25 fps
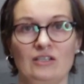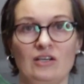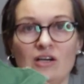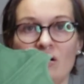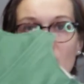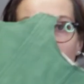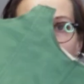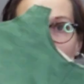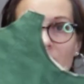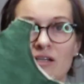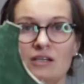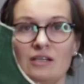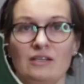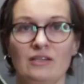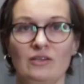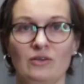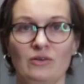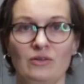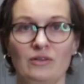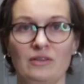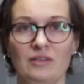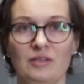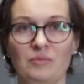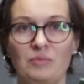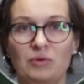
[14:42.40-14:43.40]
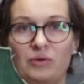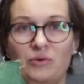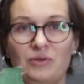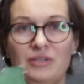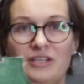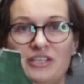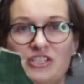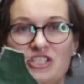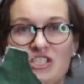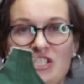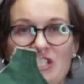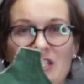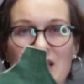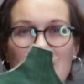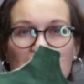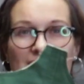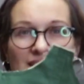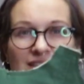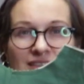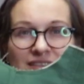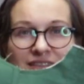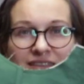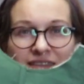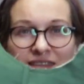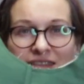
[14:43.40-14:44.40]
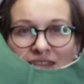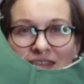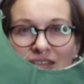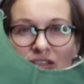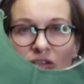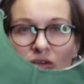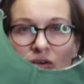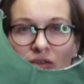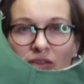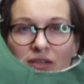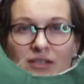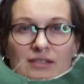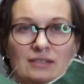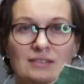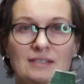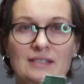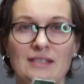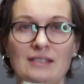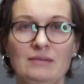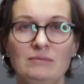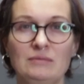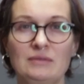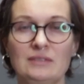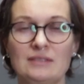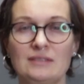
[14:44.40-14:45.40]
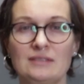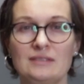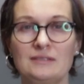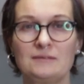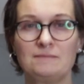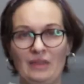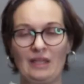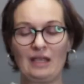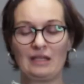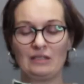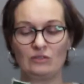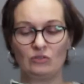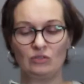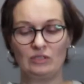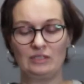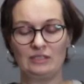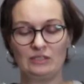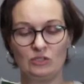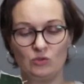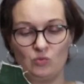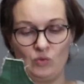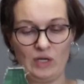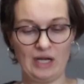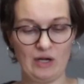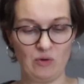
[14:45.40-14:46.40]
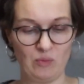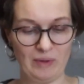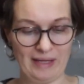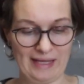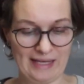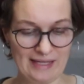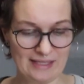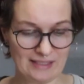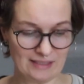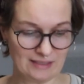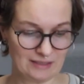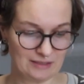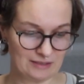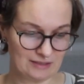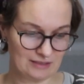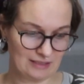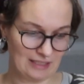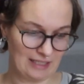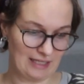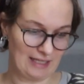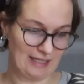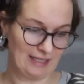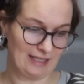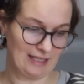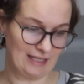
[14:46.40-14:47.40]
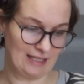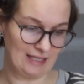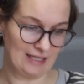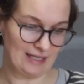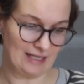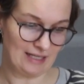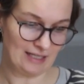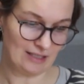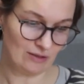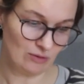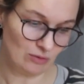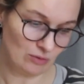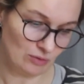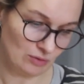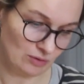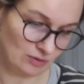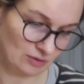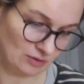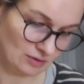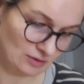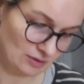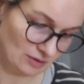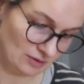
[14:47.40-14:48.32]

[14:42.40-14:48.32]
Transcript: conquered all the boning channels on the seams. So this is where I'm at. I can now